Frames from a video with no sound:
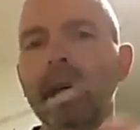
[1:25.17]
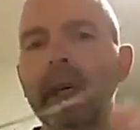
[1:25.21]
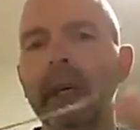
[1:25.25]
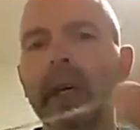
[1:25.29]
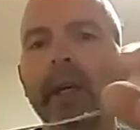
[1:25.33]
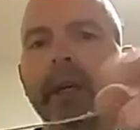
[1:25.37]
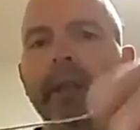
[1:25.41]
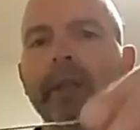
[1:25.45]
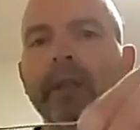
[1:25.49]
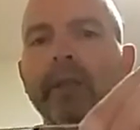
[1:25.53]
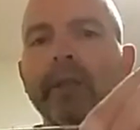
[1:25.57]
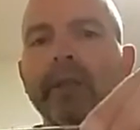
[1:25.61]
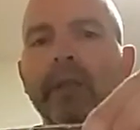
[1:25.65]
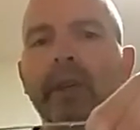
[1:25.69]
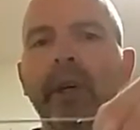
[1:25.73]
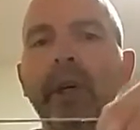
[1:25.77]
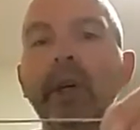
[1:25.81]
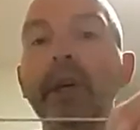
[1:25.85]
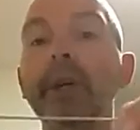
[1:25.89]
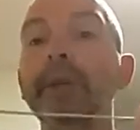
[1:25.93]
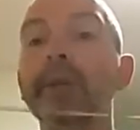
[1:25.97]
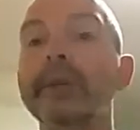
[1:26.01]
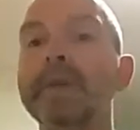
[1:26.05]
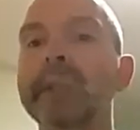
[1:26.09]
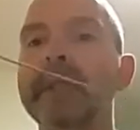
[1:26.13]
and
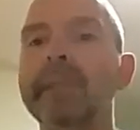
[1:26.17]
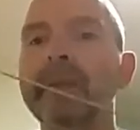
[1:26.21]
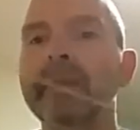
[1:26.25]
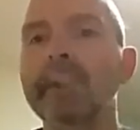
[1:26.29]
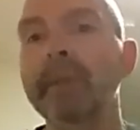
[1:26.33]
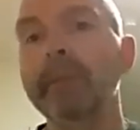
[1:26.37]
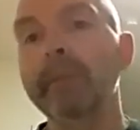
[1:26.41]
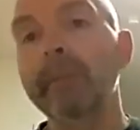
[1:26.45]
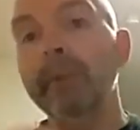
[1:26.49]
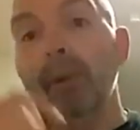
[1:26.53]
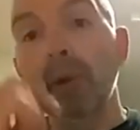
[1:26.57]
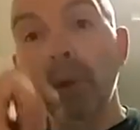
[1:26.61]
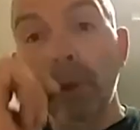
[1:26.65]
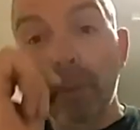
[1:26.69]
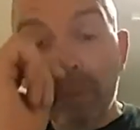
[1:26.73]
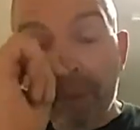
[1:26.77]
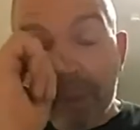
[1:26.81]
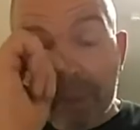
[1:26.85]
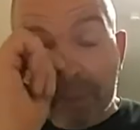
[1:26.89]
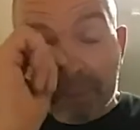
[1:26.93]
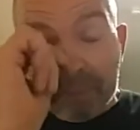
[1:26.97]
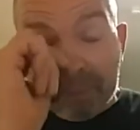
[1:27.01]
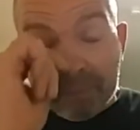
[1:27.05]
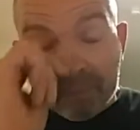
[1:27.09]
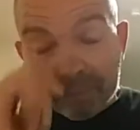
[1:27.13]
I was having a problem.